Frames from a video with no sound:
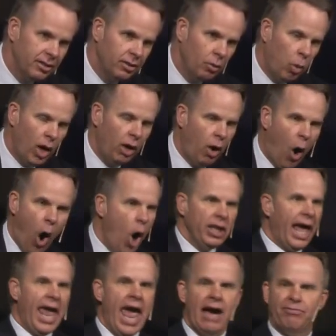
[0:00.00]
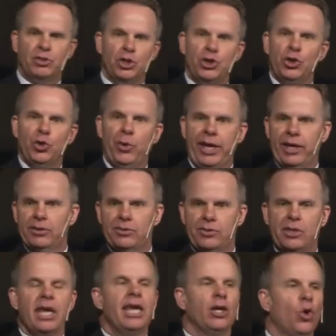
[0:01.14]
Well, all I have to do is
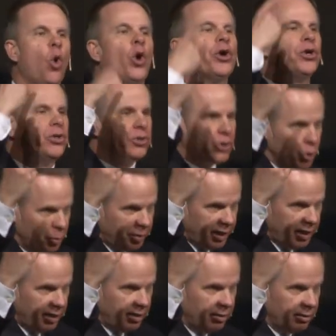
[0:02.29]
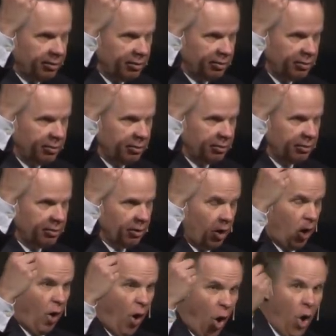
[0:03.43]
in order to be
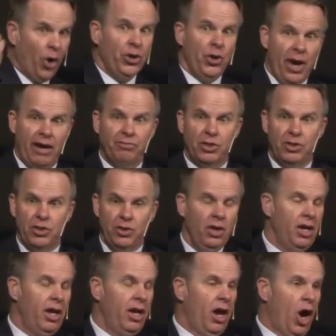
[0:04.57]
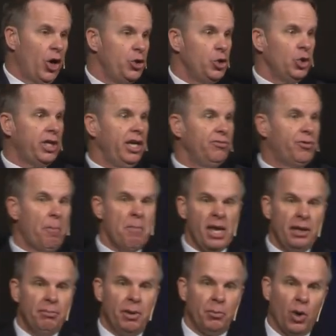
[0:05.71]
all you have to do? Are you looking for
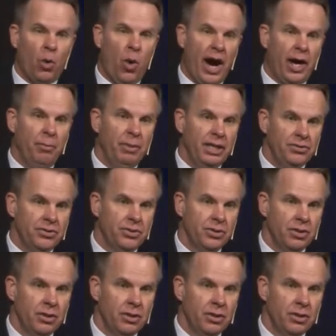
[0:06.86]
minimum requirements?